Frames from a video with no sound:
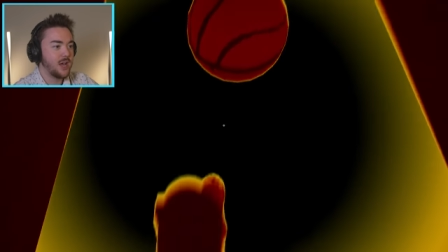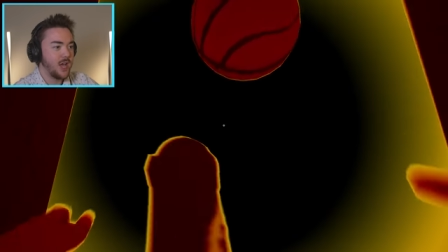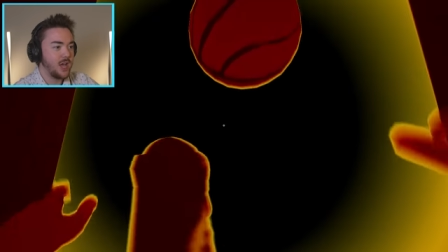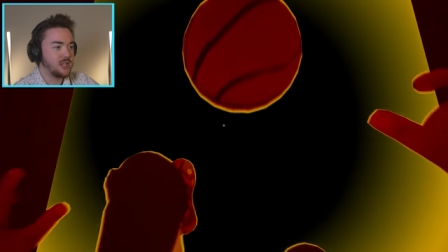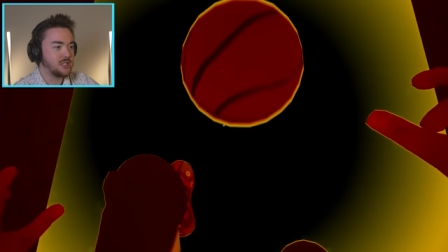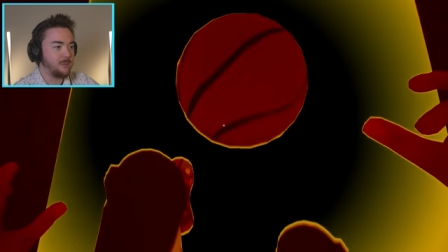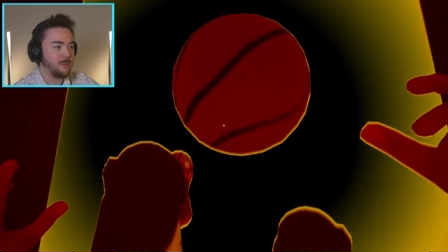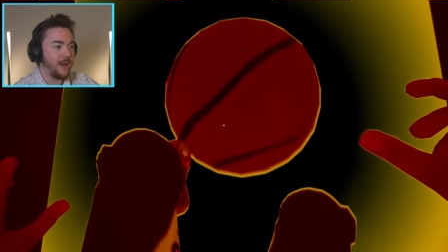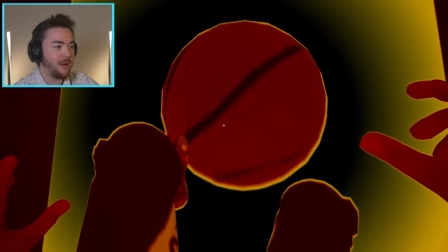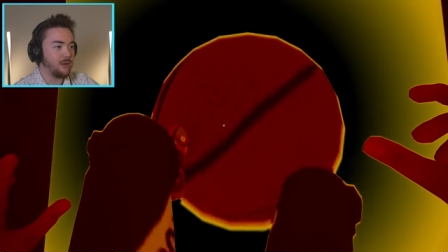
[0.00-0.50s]

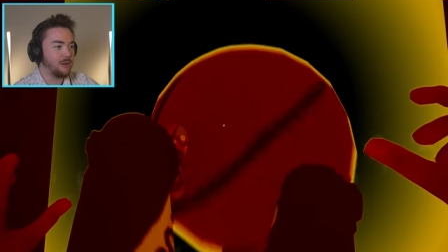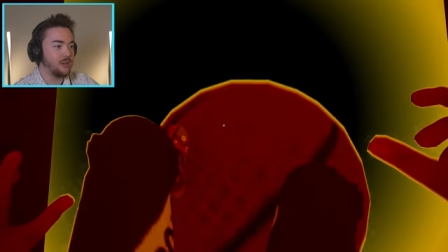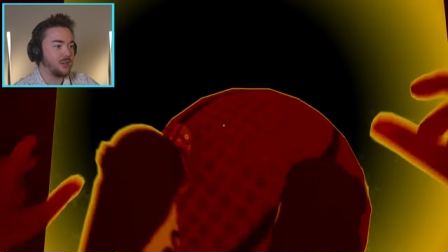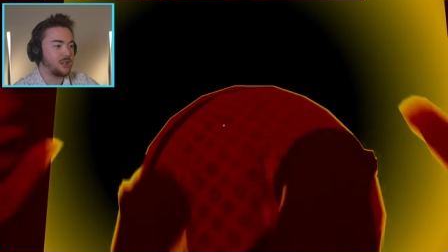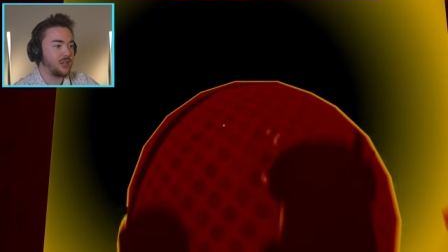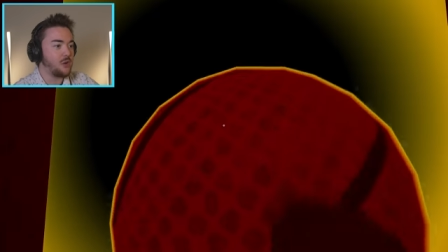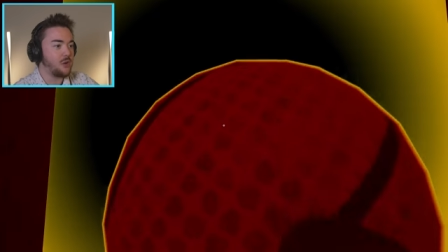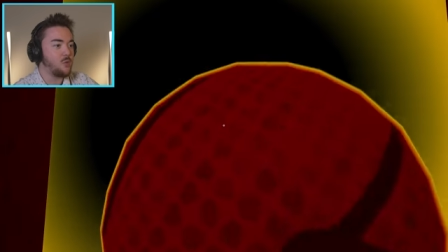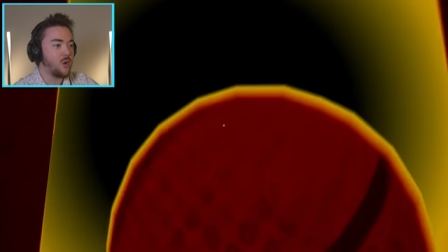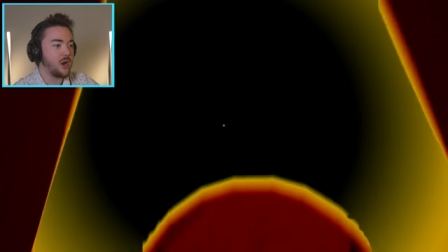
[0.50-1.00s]
It's about
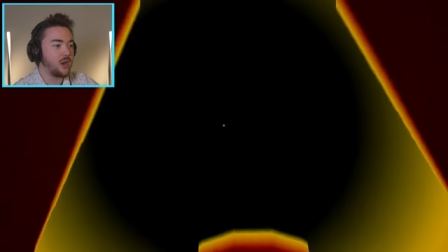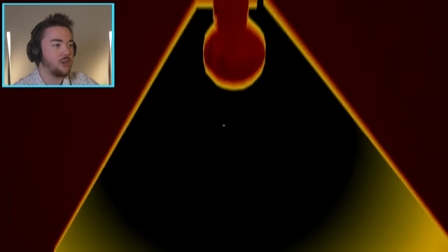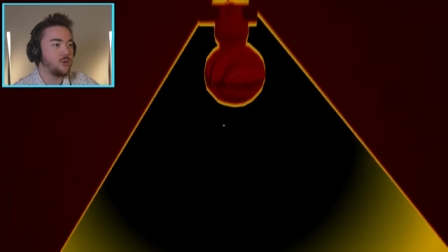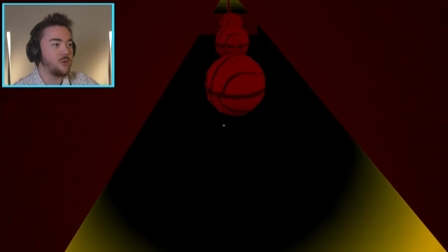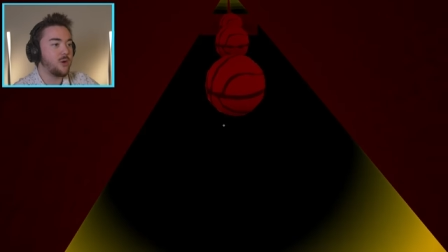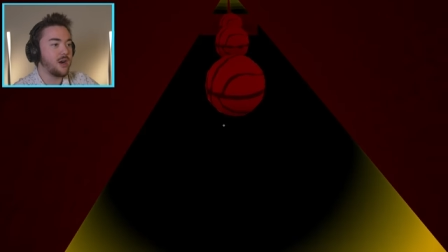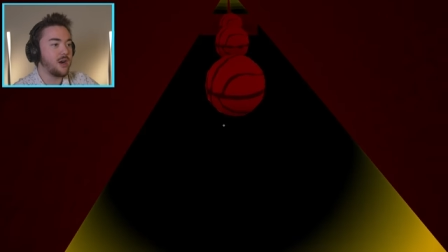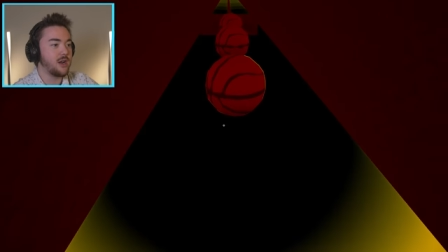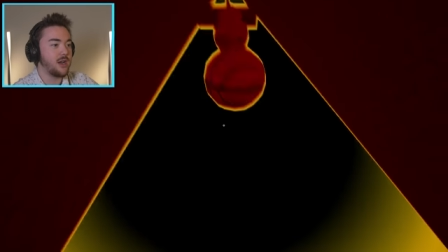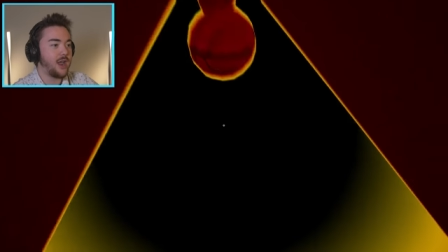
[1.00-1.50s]
looking where
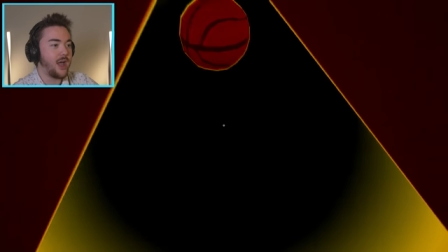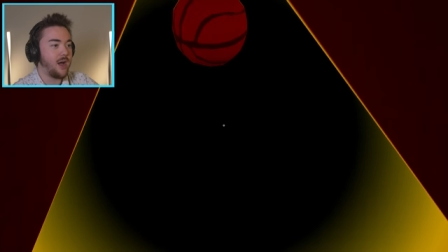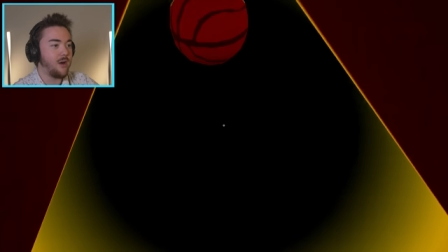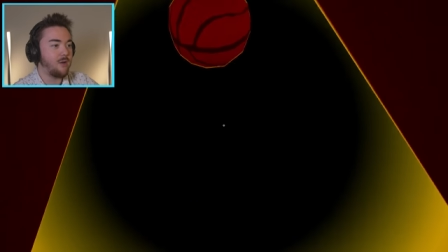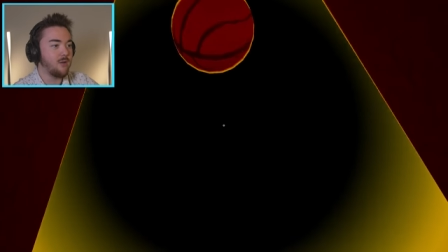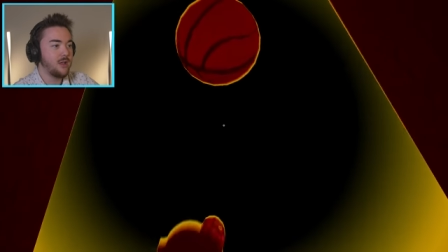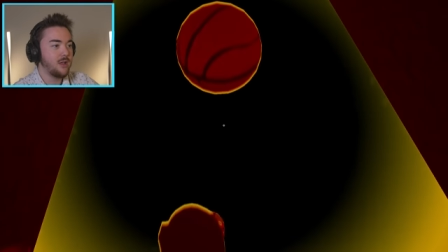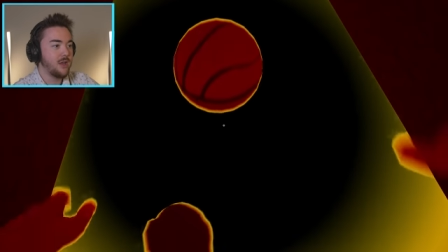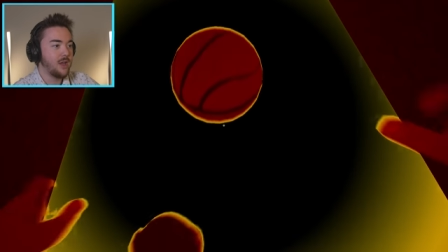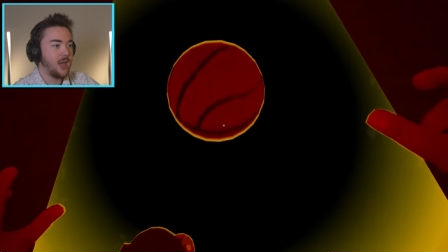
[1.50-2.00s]
you are
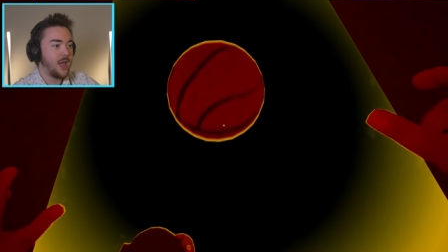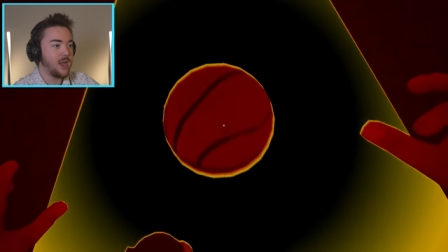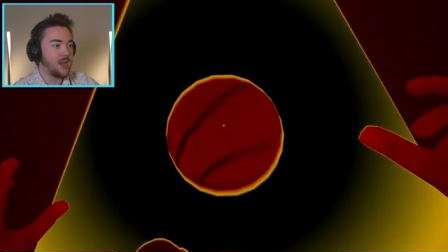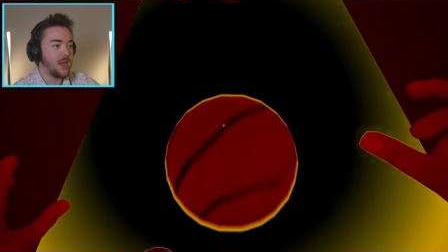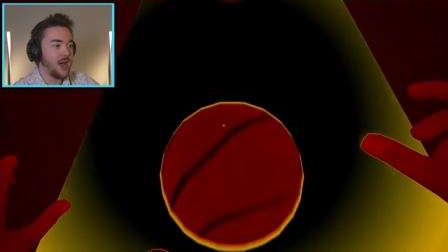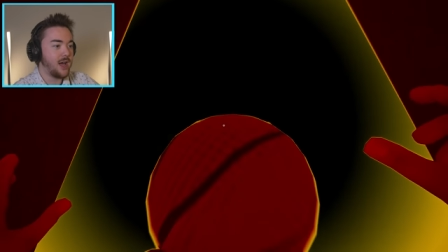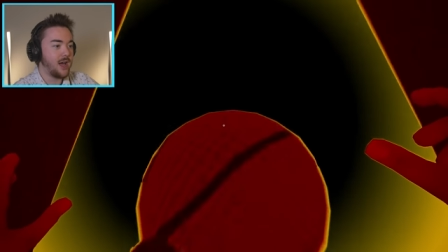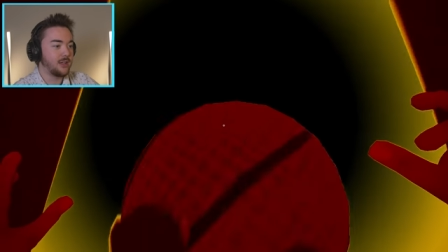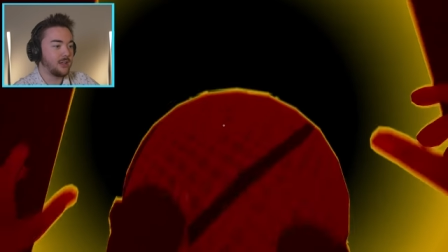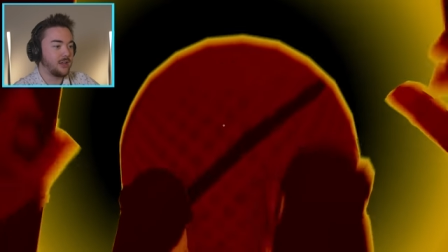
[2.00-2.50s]
now and
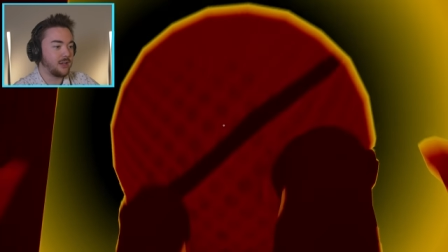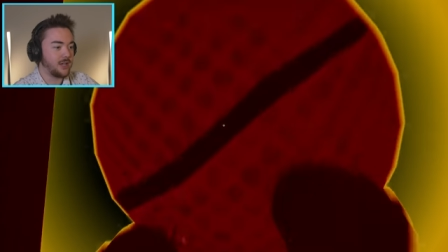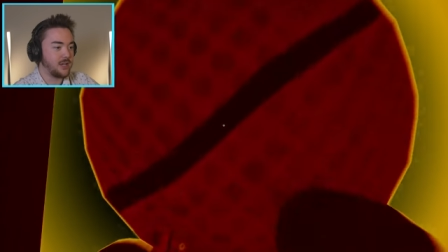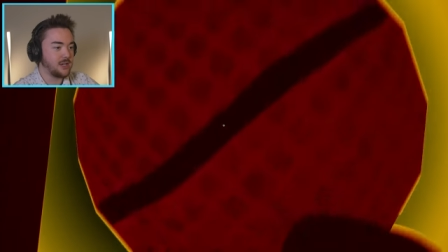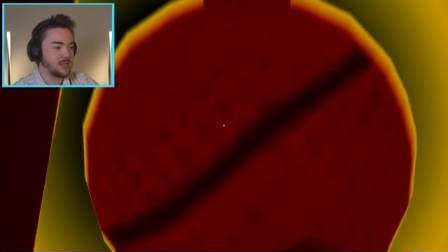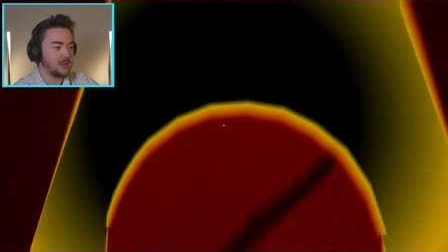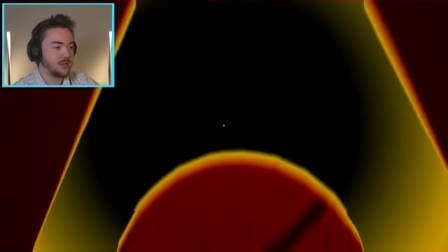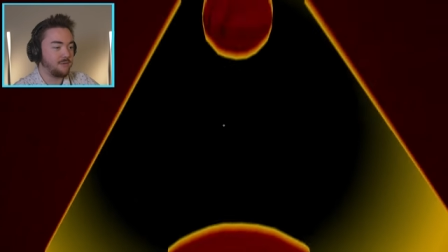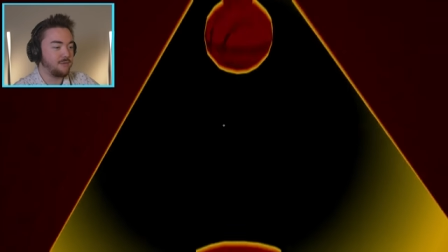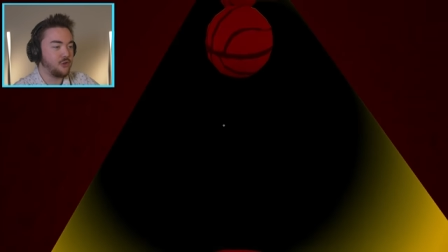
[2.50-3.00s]
not
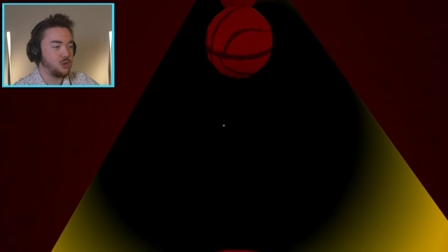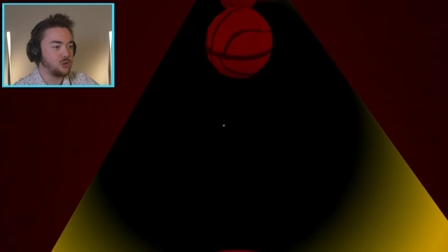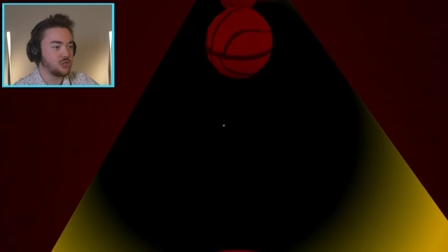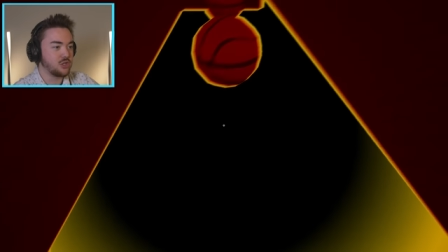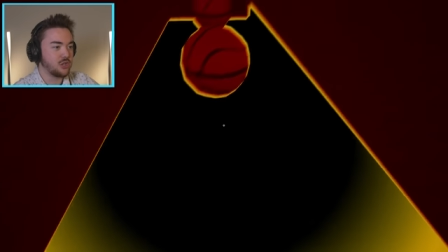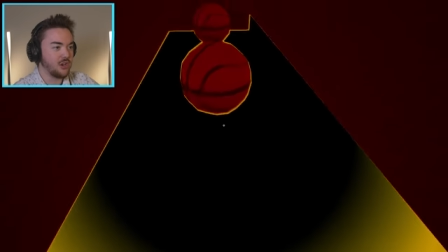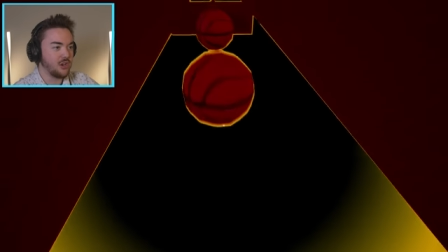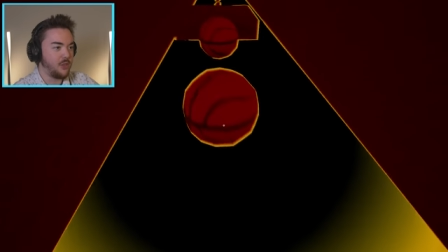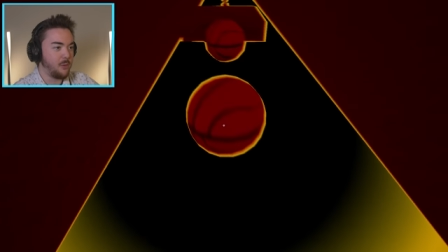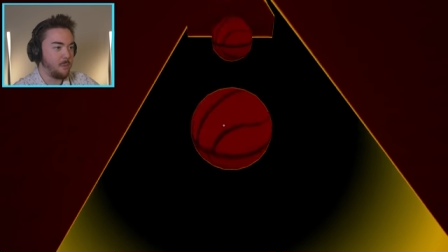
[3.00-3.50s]
looking to the
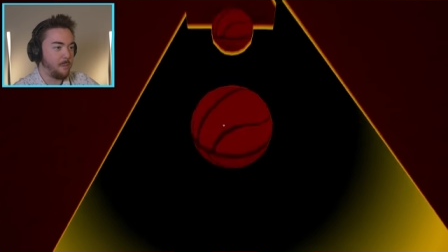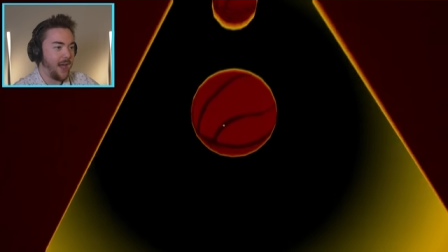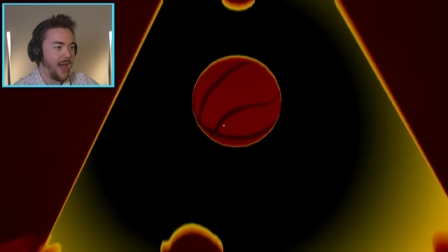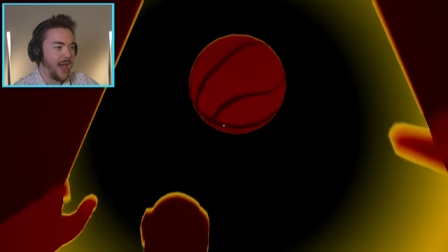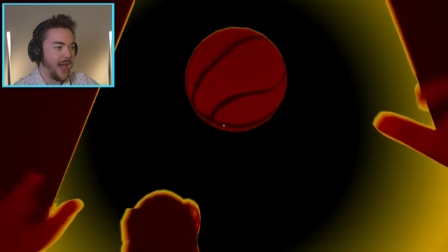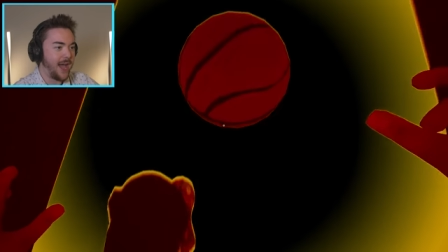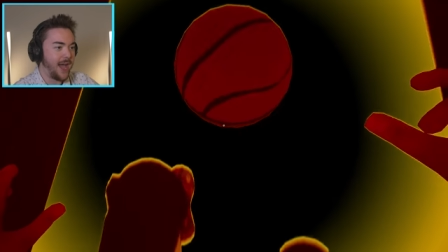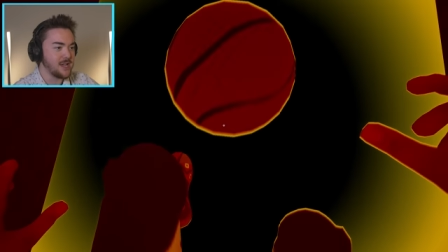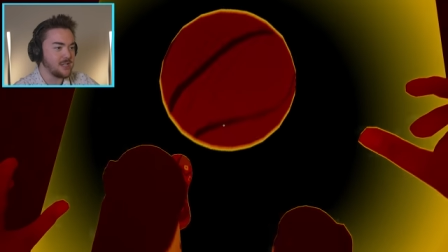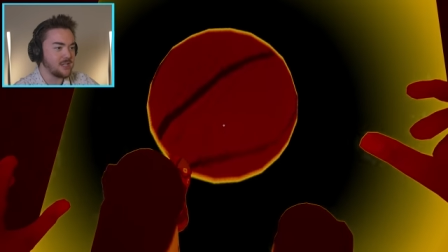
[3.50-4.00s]
future or the
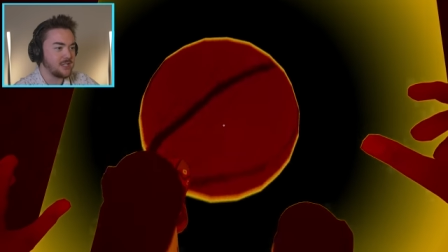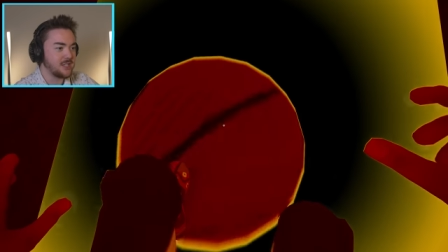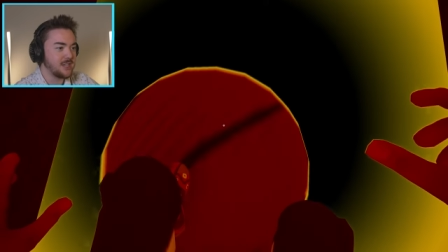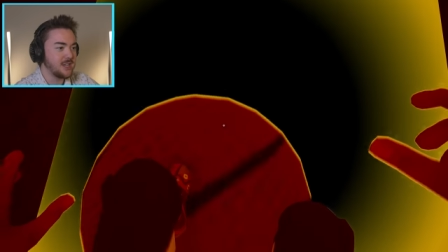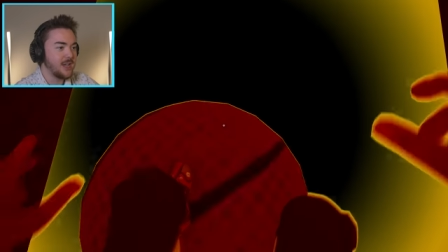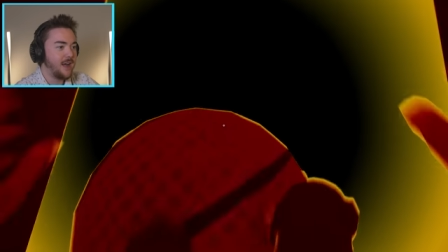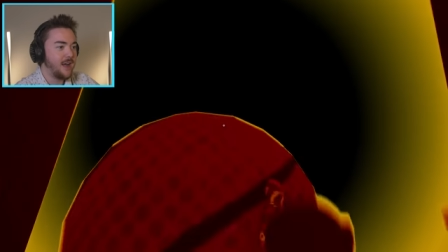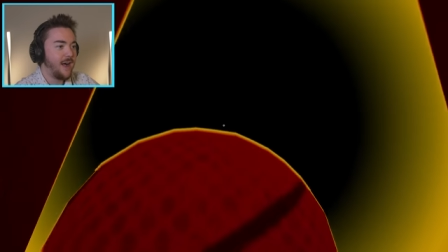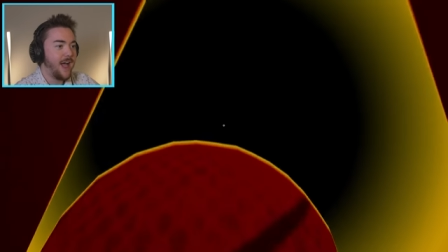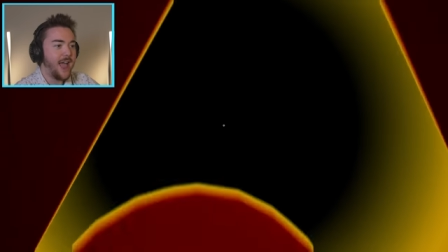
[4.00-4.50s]
past.